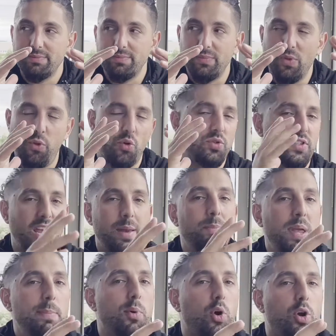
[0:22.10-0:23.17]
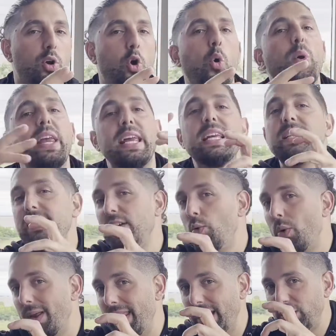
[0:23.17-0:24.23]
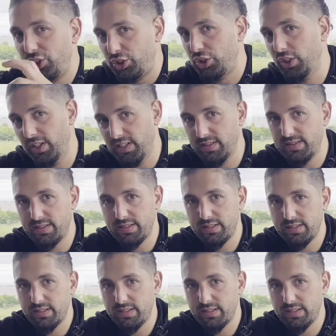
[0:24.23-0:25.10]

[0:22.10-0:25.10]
those same people are gonna go easy where they shouldn't.